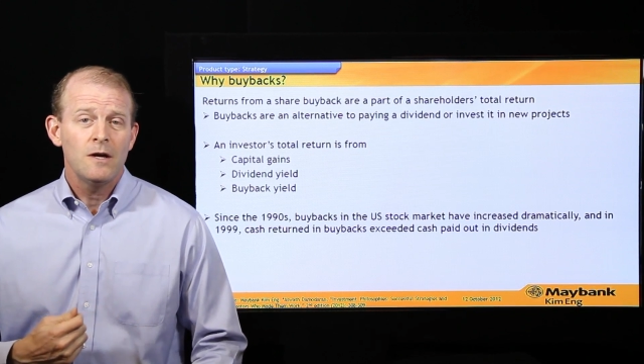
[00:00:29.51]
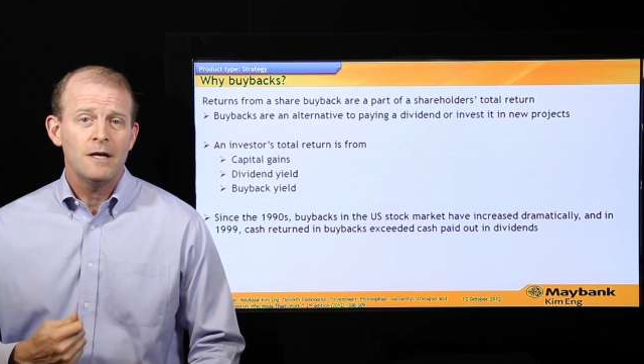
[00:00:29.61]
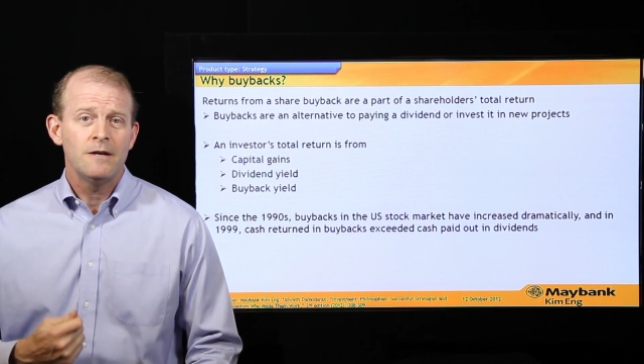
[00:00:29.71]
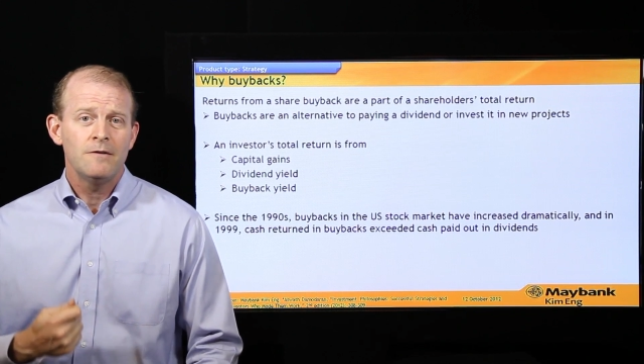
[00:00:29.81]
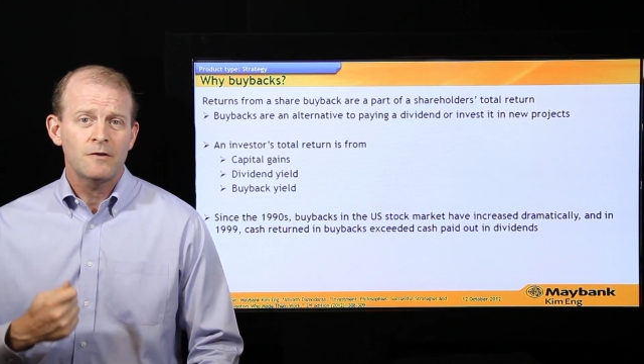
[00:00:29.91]

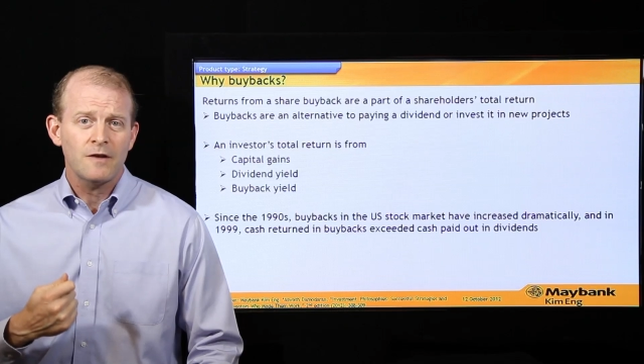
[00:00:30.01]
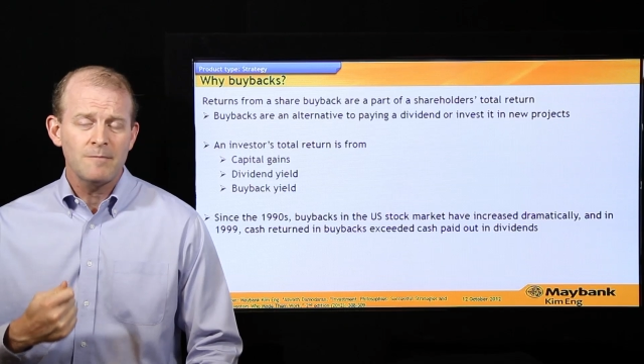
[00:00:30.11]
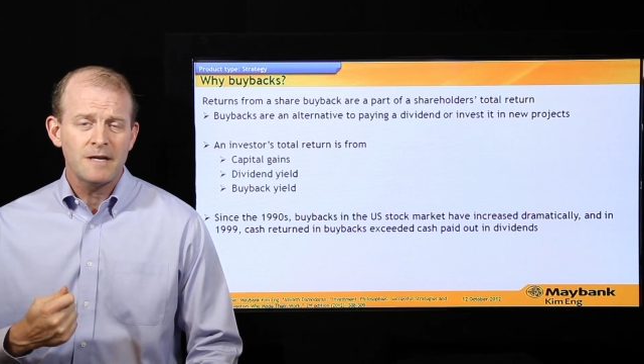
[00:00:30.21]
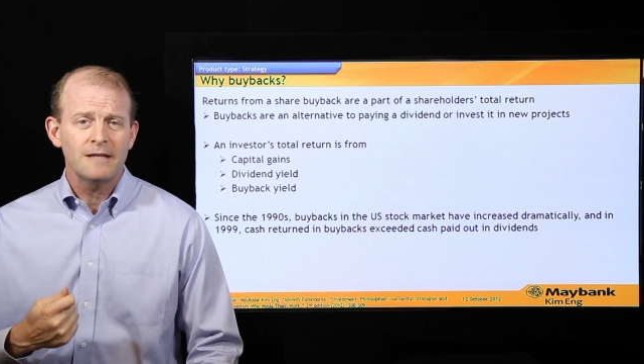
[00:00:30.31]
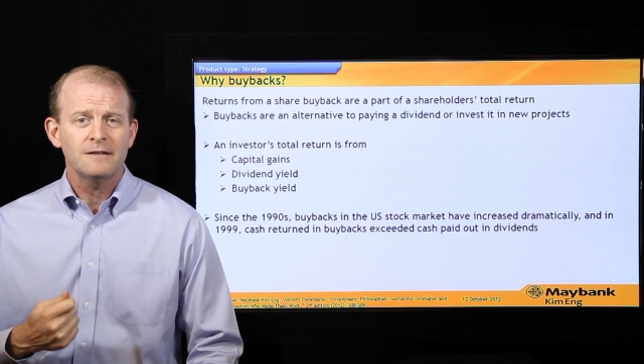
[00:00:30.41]
In
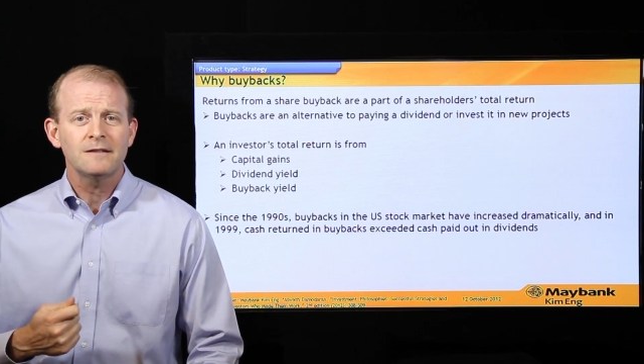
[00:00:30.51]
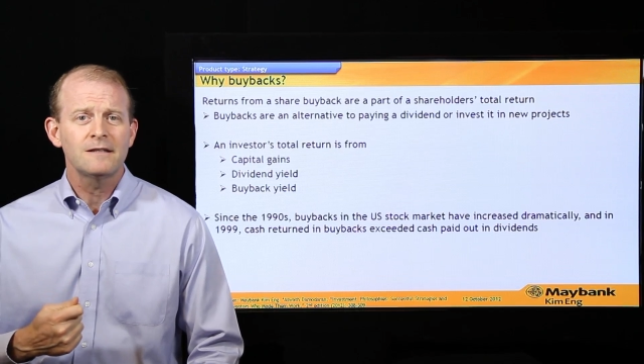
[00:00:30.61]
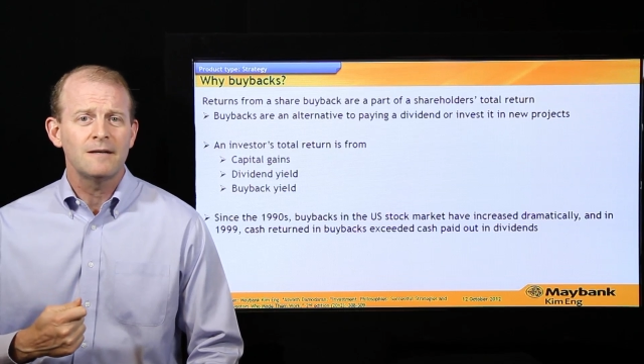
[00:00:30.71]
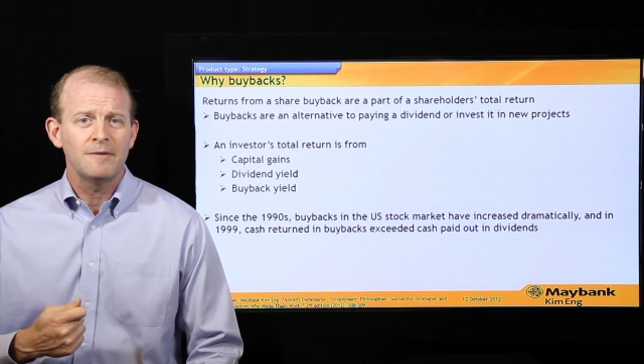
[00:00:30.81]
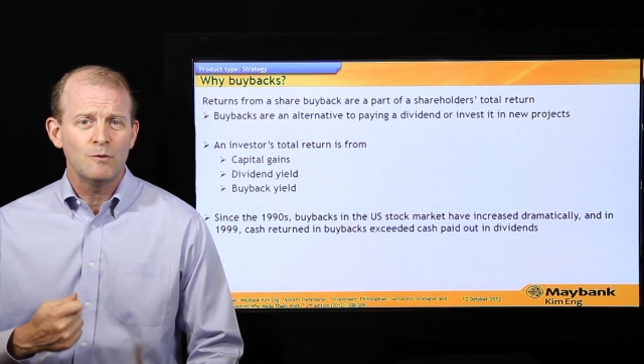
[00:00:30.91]
some cases, a
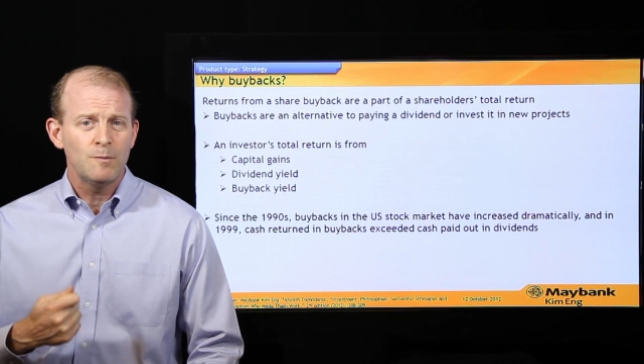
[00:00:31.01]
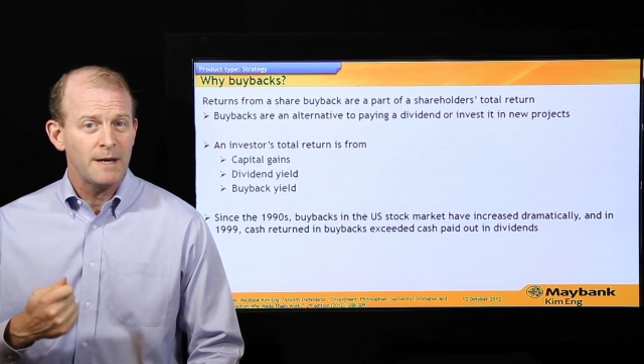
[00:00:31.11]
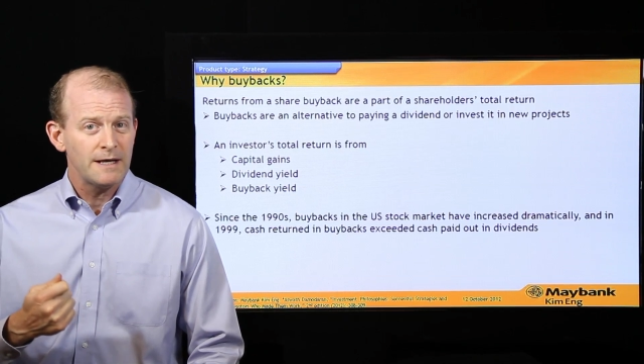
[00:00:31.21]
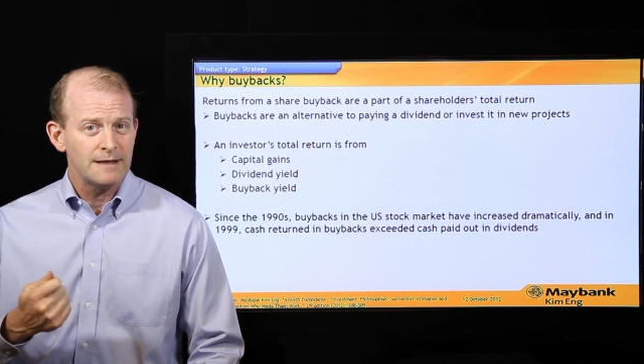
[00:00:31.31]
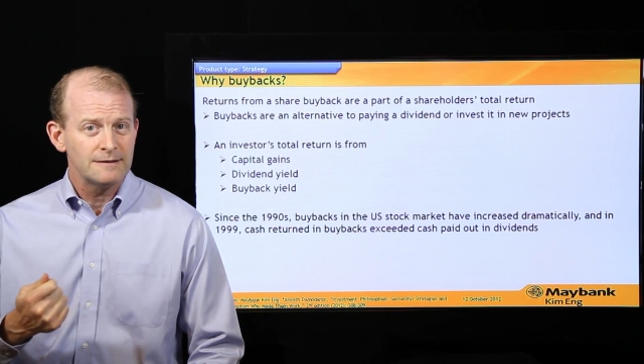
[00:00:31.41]
company will
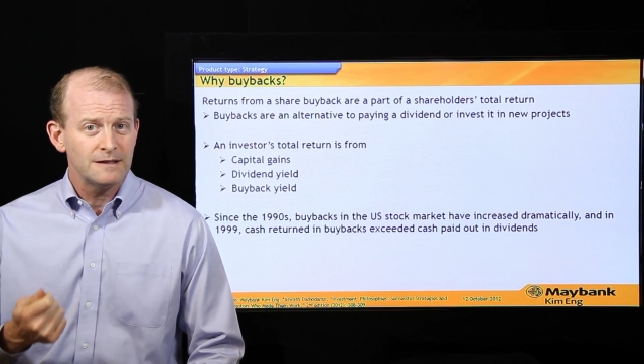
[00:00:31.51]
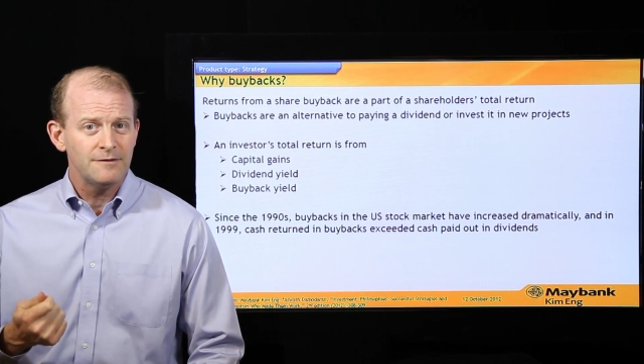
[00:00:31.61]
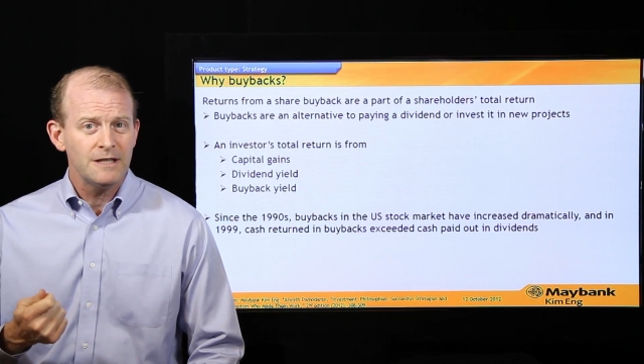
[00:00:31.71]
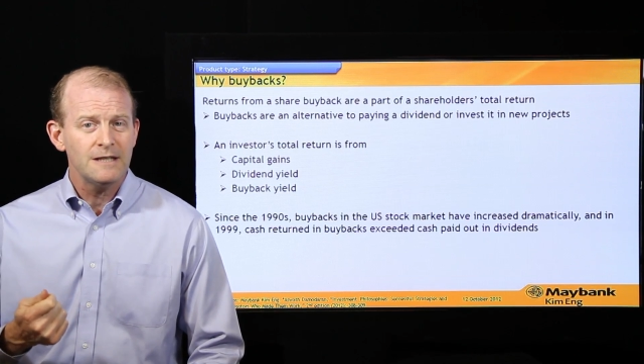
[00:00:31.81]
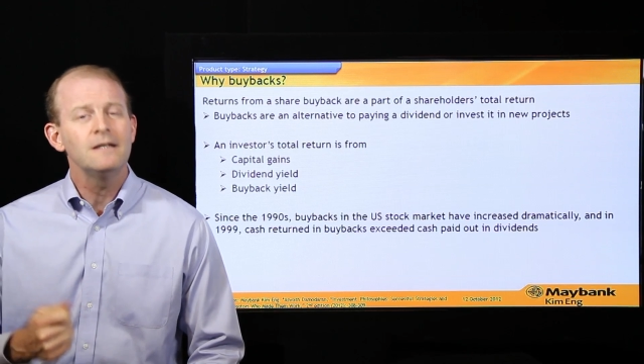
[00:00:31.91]
pay out
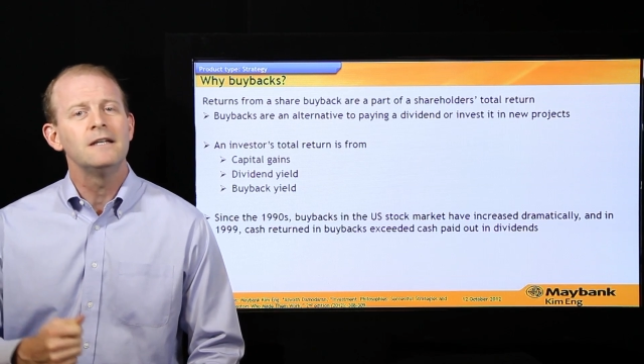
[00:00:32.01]
dividend.